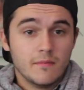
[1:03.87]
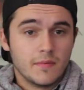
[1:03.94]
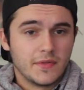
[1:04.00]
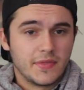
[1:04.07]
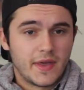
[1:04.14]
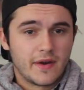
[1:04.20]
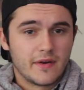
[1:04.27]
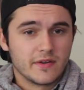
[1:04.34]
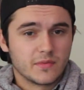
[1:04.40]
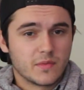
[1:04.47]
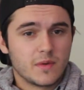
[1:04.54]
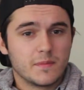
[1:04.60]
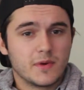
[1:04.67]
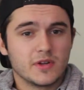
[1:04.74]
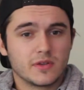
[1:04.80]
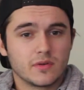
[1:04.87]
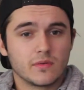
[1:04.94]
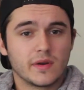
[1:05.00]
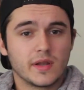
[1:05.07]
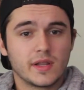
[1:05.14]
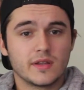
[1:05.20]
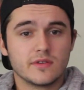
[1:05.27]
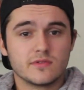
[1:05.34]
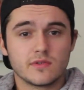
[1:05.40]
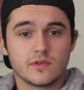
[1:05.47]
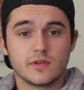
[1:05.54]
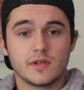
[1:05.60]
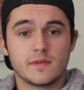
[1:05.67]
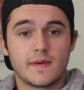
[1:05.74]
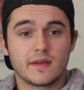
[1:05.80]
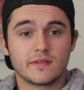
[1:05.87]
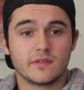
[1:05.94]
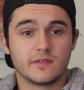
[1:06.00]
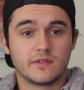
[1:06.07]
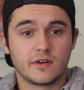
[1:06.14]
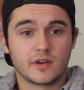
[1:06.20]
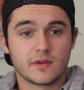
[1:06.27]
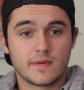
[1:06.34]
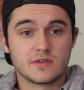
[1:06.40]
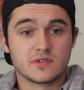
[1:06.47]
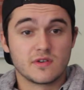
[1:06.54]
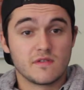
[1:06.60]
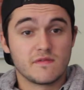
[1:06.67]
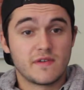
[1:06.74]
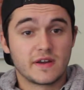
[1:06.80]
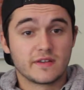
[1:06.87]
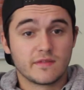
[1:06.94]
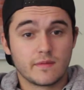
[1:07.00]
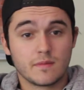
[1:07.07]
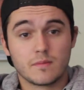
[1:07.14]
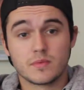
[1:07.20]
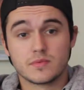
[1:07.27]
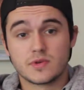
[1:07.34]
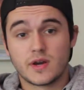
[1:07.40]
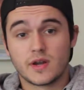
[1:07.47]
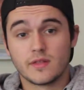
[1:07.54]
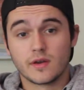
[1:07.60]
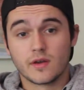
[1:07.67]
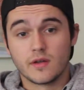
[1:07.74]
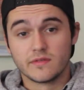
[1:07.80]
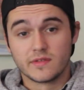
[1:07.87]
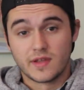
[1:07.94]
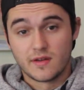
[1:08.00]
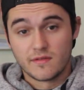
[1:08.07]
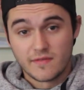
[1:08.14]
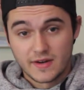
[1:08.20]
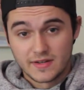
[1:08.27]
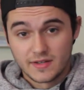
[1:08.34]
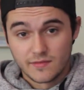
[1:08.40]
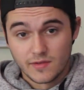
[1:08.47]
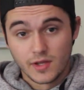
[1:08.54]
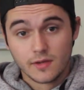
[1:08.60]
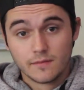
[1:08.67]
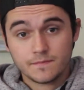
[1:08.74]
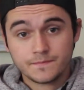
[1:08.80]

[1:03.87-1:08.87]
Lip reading: But there is one mode that really truly makes this documentary effective in portraying the content effectively: